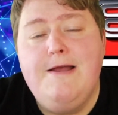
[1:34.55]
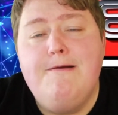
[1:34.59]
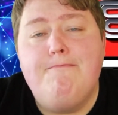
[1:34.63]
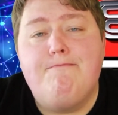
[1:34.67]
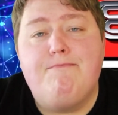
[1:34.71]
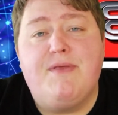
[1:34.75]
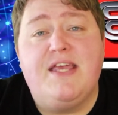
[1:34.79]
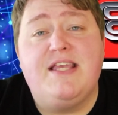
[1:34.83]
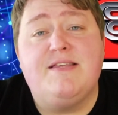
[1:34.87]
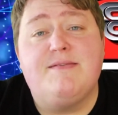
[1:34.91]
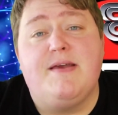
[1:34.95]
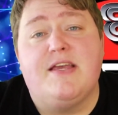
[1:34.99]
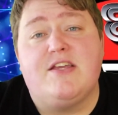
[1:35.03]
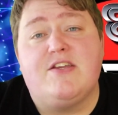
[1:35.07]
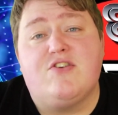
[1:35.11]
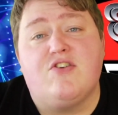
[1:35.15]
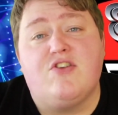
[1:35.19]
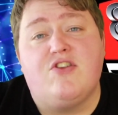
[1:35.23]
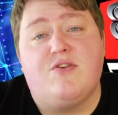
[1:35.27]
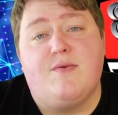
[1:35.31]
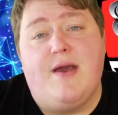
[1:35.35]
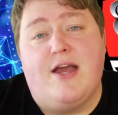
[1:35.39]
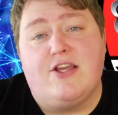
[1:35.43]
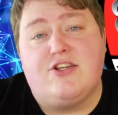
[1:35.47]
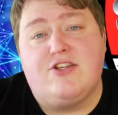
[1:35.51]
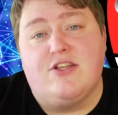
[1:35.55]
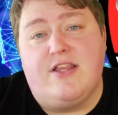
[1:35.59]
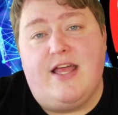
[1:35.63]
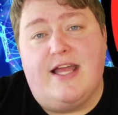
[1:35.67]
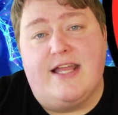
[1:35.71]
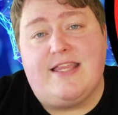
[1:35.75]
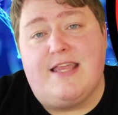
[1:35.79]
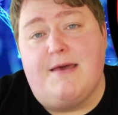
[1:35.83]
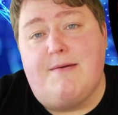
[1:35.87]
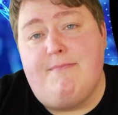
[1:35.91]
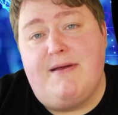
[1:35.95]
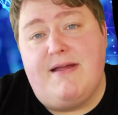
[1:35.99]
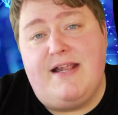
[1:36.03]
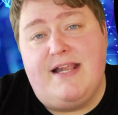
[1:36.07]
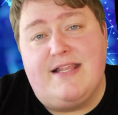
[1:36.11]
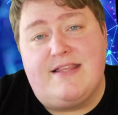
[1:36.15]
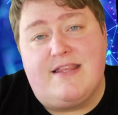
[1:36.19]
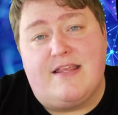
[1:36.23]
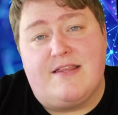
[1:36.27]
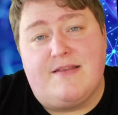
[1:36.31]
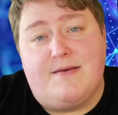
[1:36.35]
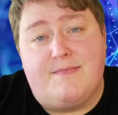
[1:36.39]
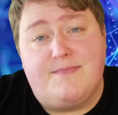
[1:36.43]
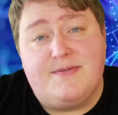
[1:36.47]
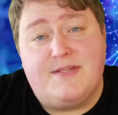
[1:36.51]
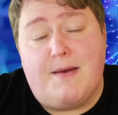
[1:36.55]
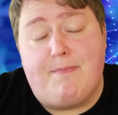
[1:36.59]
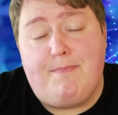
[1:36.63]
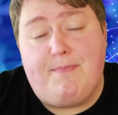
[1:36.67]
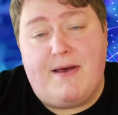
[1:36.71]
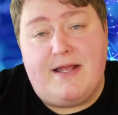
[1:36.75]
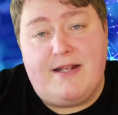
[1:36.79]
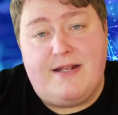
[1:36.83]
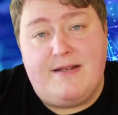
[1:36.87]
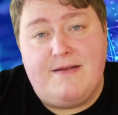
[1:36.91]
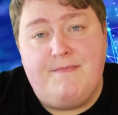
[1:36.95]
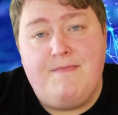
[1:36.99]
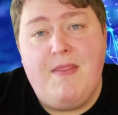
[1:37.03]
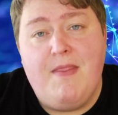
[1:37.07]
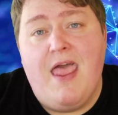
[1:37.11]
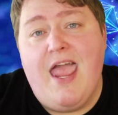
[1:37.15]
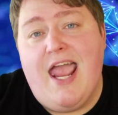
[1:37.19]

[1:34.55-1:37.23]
please make sure that you actually like them by hitting the thumbs up button,